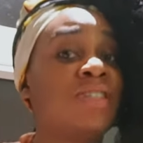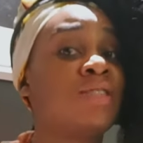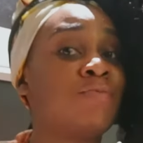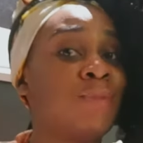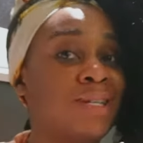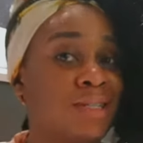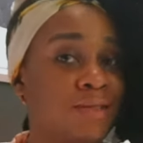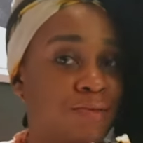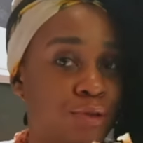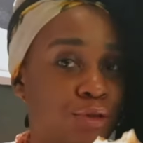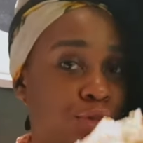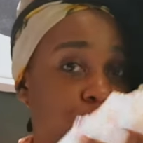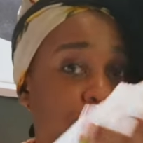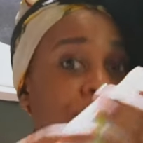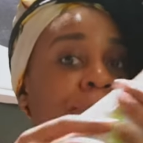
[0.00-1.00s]
spicy for
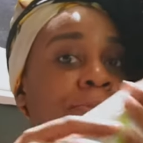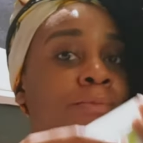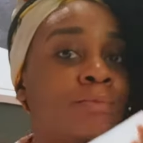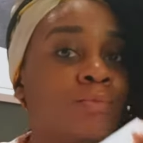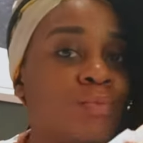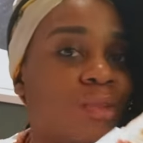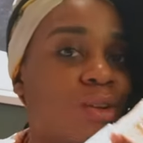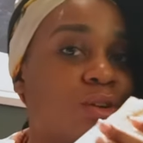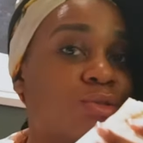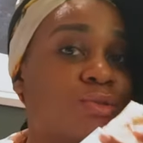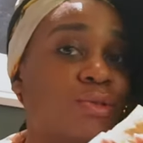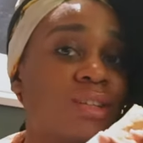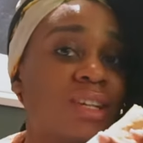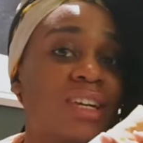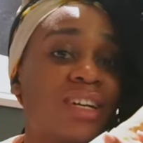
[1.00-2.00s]
sure because we
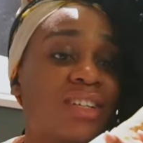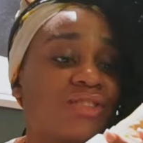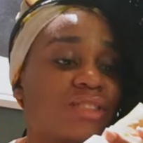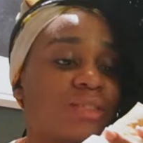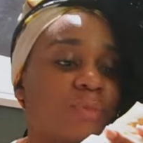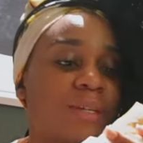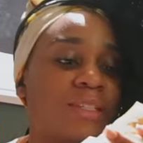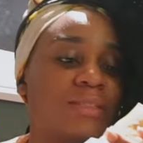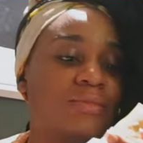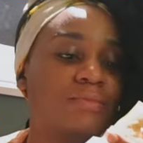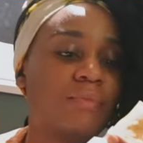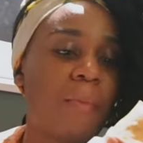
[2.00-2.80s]
ordered extra spicy.